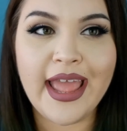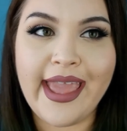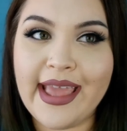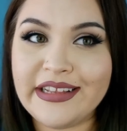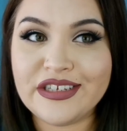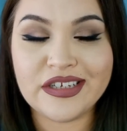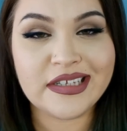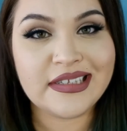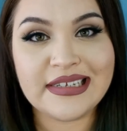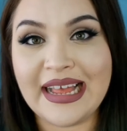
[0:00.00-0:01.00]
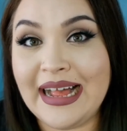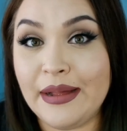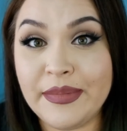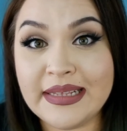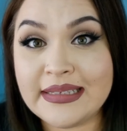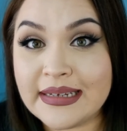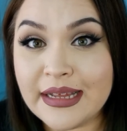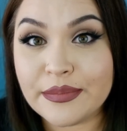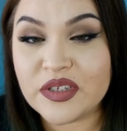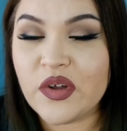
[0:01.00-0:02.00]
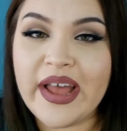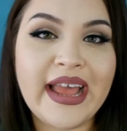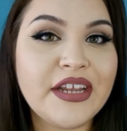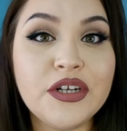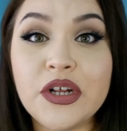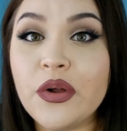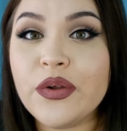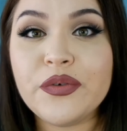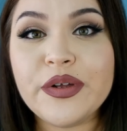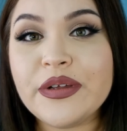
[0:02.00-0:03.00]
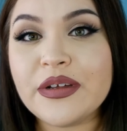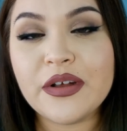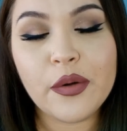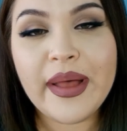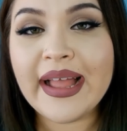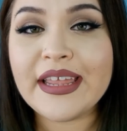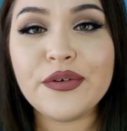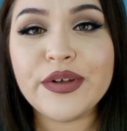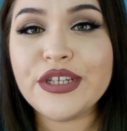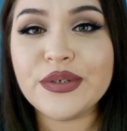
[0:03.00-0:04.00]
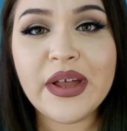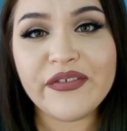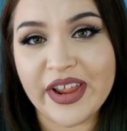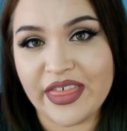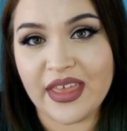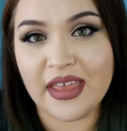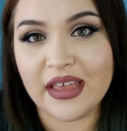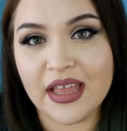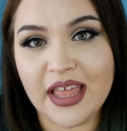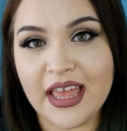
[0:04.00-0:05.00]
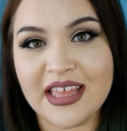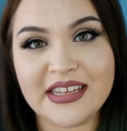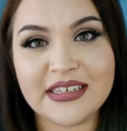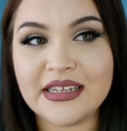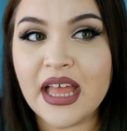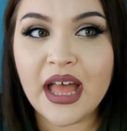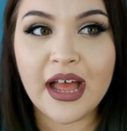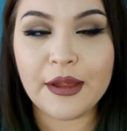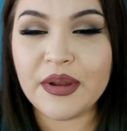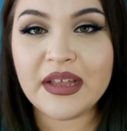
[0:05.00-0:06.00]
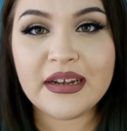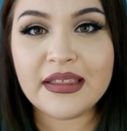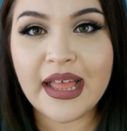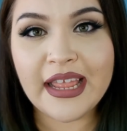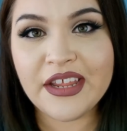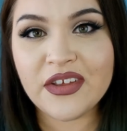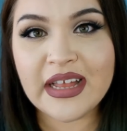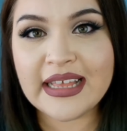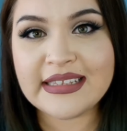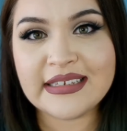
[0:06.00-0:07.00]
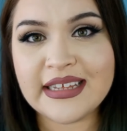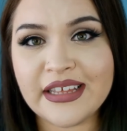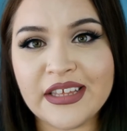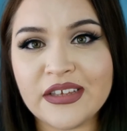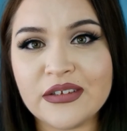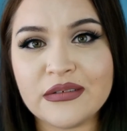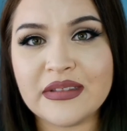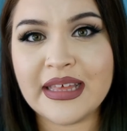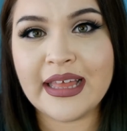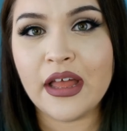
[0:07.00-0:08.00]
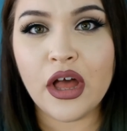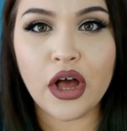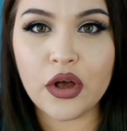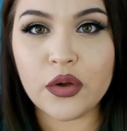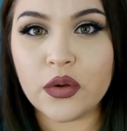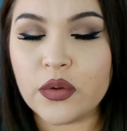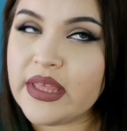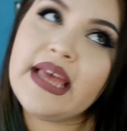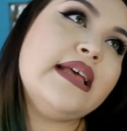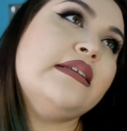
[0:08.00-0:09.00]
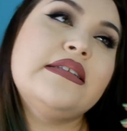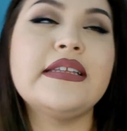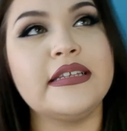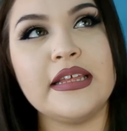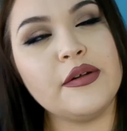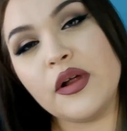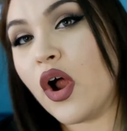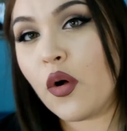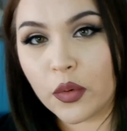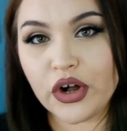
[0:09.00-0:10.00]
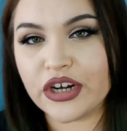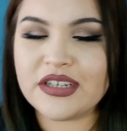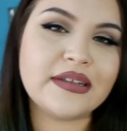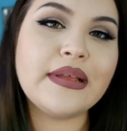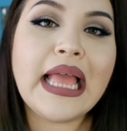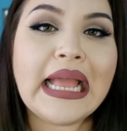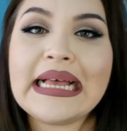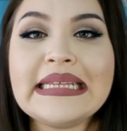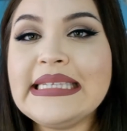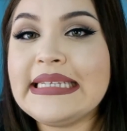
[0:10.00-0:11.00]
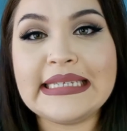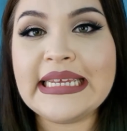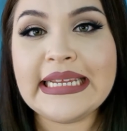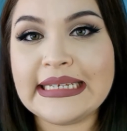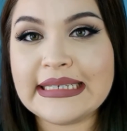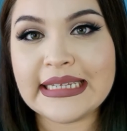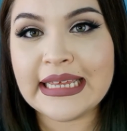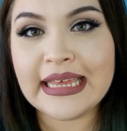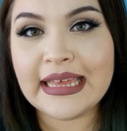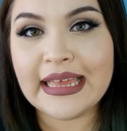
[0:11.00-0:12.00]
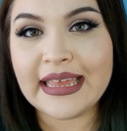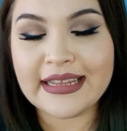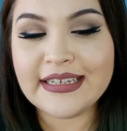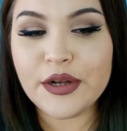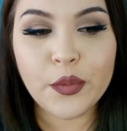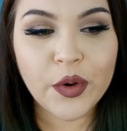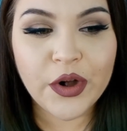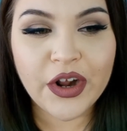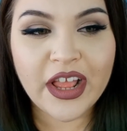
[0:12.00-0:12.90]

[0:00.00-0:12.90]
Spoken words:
It's just I messed up, so I had to go back and redo everything. And I'm not gonna lie to you guys and tell you that, oh yes, it all worked, because it didn't. It didn't work,